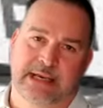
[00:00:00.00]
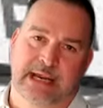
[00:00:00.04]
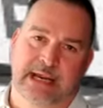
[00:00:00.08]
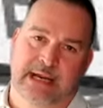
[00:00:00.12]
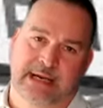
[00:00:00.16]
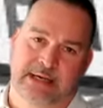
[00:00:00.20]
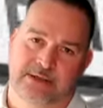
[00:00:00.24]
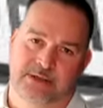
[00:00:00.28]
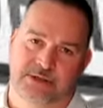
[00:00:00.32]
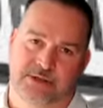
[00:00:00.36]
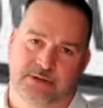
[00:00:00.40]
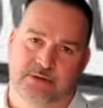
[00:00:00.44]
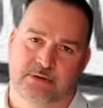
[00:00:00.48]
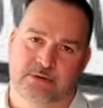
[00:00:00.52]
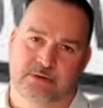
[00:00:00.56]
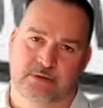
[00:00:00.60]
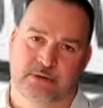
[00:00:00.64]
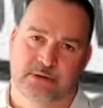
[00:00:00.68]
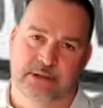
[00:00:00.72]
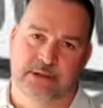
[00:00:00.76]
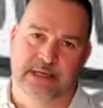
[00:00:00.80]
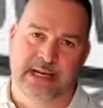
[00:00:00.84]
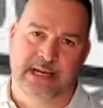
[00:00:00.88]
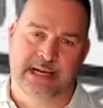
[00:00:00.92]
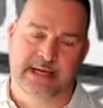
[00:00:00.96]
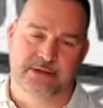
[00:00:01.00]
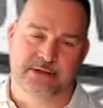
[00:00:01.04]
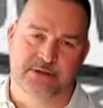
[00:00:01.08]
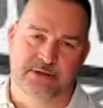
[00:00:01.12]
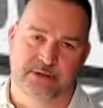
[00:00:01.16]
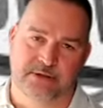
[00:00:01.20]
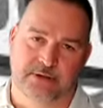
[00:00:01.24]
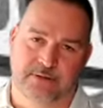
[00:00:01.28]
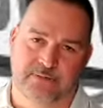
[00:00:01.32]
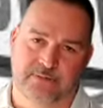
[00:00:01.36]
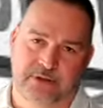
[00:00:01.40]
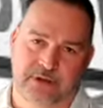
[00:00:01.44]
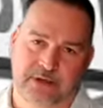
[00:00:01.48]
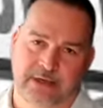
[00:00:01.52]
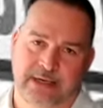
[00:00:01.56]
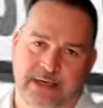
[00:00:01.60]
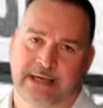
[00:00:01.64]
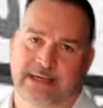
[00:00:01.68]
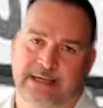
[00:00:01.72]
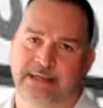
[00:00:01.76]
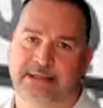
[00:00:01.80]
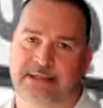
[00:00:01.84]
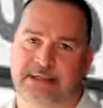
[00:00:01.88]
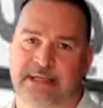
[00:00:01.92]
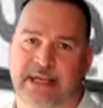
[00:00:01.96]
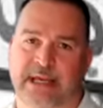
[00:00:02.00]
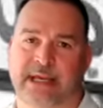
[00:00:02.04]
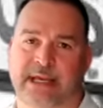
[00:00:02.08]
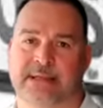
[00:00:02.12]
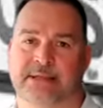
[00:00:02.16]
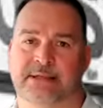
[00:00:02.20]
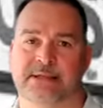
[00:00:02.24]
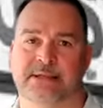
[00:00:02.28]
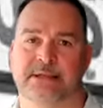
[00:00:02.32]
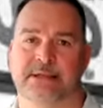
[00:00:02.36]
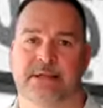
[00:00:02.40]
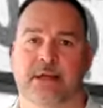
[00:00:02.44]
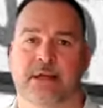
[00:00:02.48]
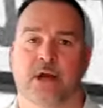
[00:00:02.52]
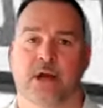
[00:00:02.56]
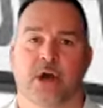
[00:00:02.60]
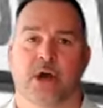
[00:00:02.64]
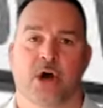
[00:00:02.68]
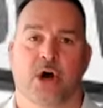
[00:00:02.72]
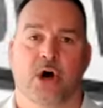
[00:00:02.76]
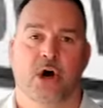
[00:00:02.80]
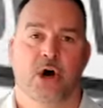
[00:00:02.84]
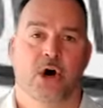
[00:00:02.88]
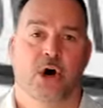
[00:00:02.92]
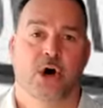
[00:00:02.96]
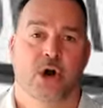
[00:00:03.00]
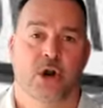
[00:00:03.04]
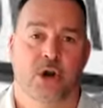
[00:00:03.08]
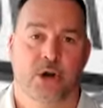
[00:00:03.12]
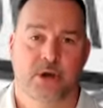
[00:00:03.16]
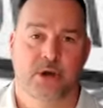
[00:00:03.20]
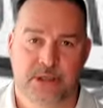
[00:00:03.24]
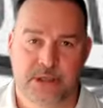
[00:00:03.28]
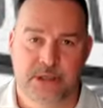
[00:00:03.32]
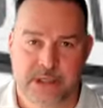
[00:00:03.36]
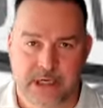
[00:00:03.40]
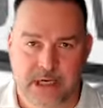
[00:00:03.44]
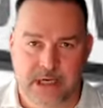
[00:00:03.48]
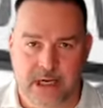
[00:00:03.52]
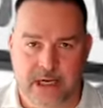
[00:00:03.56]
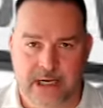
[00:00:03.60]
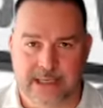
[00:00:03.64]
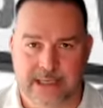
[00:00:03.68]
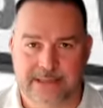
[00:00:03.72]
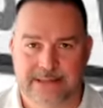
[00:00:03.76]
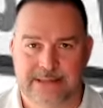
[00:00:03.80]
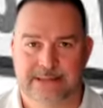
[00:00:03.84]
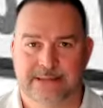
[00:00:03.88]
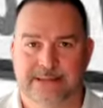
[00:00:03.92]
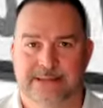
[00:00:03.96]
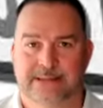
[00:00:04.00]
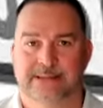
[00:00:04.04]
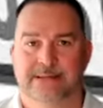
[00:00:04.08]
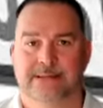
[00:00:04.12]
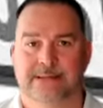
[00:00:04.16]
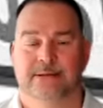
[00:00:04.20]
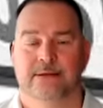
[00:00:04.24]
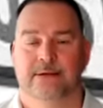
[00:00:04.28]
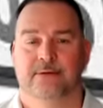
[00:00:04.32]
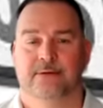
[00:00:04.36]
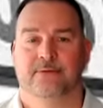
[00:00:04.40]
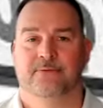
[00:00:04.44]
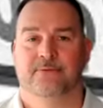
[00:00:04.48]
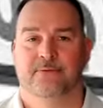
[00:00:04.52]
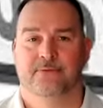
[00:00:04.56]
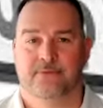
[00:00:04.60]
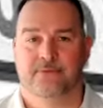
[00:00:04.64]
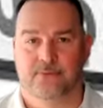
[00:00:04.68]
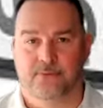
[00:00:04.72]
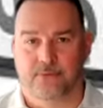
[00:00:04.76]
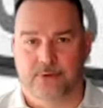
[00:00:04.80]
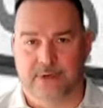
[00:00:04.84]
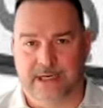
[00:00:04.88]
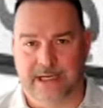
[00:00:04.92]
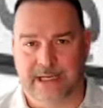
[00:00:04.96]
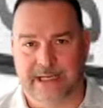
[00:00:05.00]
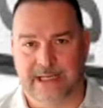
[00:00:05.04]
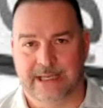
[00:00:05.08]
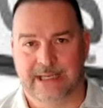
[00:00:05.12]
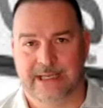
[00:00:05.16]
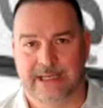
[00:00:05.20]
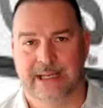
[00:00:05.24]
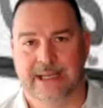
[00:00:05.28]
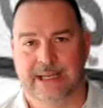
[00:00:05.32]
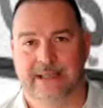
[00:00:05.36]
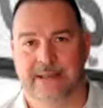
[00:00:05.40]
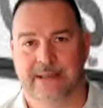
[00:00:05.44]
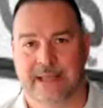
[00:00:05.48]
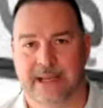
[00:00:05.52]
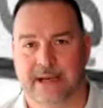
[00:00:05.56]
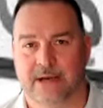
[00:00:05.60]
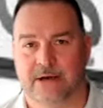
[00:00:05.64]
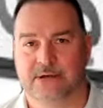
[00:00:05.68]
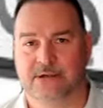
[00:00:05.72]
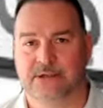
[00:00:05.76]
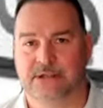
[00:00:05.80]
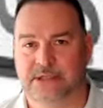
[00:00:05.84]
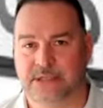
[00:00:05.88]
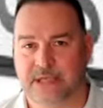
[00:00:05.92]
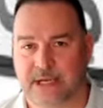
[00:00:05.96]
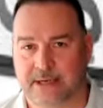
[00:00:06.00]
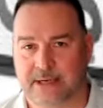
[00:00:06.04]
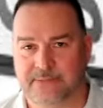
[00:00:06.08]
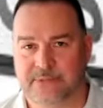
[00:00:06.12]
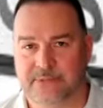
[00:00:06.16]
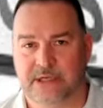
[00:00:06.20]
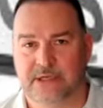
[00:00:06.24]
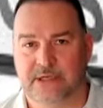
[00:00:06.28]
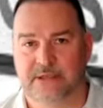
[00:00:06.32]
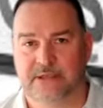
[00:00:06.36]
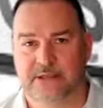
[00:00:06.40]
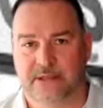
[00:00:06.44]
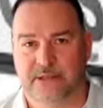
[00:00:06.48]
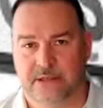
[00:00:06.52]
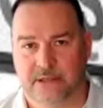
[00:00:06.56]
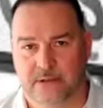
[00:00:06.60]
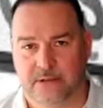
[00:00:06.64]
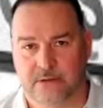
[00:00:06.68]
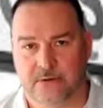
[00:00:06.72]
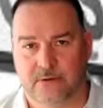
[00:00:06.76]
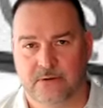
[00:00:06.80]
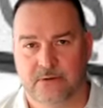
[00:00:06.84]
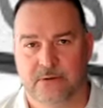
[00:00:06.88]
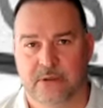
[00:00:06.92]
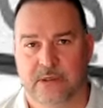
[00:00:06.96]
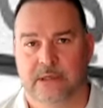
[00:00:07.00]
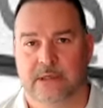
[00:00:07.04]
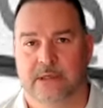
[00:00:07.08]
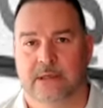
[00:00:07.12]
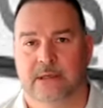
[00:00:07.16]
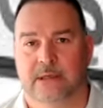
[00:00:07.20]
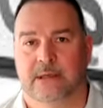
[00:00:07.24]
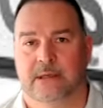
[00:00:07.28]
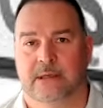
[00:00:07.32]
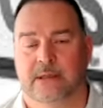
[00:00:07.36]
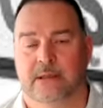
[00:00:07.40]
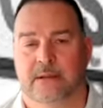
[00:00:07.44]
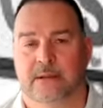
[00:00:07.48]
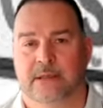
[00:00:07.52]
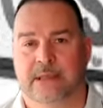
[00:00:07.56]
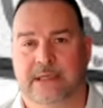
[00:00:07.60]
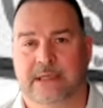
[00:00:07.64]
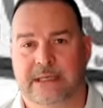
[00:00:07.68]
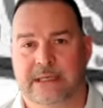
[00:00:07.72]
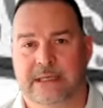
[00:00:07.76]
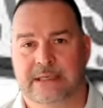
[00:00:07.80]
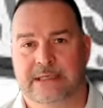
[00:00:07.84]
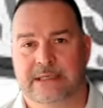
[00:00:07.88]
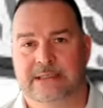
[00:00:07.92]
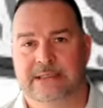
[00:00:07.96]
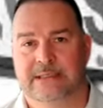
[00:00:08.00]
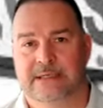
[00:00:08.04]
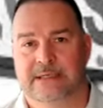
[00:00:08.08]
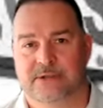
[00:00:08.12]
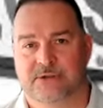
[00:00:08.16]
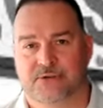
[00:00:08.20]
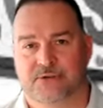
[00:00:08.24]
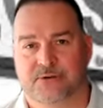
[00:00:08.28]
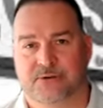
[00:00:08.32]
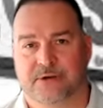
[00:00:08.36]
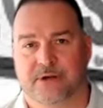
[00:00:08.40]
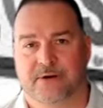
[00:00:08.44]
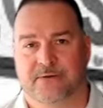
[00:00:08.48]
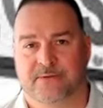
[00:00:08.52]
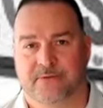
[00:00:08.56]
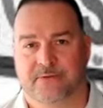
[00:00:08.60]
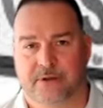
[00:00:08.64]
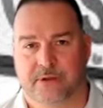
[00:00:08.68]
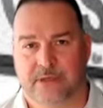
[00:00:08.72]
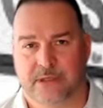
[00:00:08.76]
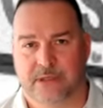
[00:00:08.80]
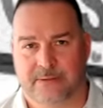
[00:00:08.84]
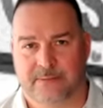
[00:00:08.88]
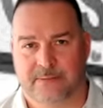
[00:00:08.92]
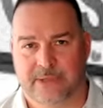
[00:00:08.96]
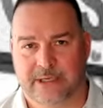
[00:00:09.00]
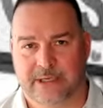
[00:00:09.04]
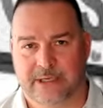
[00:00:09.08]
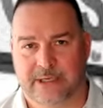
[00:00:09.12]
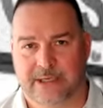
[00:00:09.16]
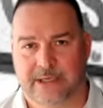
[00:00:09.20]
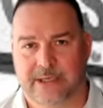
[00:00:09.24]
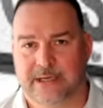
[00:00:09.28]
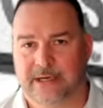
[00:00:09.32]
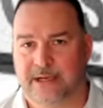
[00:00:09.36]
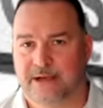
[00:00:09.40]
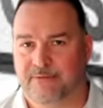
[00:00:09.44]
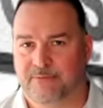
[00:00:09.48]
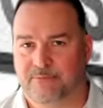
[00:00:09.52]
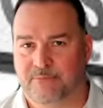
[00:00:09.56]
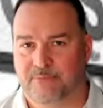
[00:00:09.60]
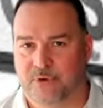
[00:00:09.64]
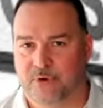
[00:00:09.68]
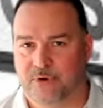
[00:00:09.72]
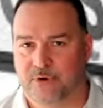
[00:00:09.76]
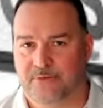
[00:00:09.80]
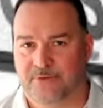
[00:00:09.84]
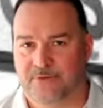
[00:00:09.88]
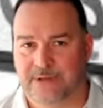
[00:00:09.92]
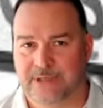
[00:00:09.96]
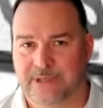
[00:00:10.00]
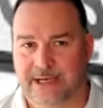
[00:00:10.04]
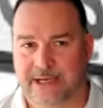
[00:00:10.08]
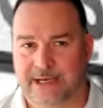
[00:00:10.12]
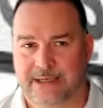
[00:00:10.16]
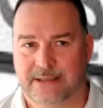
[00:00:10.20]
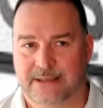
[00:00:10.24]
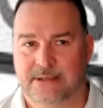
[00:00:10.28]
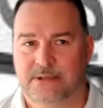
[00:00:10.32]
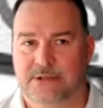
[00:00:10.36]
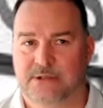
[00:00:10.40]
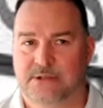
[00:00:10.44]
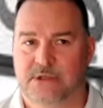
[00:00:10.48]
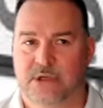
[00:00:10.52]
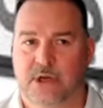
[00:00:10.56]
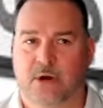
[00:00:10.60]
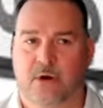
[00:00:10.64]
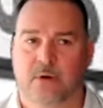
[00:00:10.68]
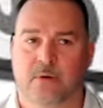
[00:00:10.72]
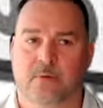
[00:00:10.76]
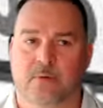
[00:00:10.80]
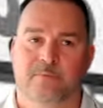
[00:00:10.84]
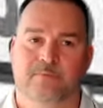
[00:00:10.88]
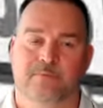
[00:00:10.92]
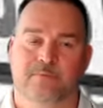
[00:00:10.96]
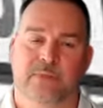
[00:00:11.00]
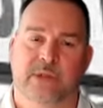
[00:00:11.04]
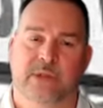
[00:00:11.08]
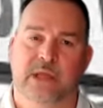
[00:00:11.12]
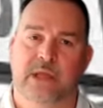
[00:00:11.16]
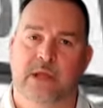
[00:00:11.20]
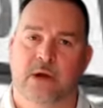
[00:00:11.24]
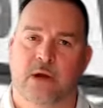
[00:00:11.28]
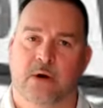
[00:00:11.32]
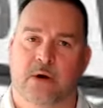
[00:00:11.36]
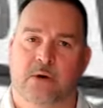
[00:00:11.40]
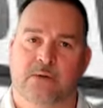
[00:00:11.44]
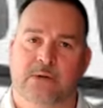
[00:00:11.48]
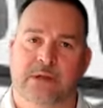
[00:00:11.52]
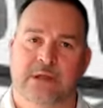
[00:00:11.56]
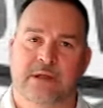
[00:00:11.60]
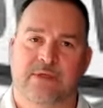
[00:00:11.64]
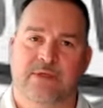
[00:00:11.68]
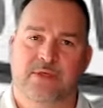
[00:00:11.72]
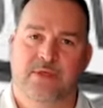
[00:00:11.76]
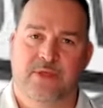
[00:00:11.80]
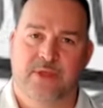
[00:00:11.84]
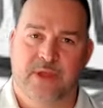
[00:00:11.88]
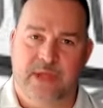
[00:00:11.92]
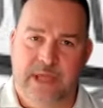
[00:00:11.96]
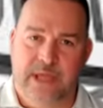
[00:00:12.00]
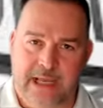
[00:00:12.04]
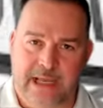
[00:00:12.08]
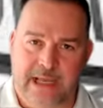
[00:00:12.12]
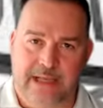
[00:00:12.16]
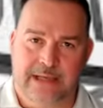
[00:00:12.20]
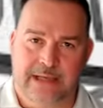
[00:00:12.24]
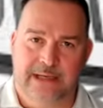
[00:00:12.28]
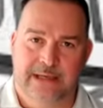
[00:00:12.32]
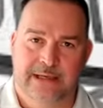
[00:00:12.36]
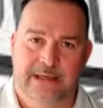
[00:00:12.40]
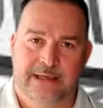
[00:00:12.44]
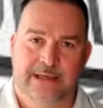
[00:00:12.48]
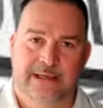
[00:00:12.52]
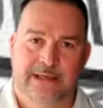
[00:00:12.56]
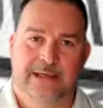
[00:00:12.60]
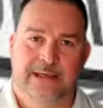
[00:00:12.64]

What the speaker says: national or a national of the United States are not free, and they are subject to the District of Columbia, and I've proven that. So the only thing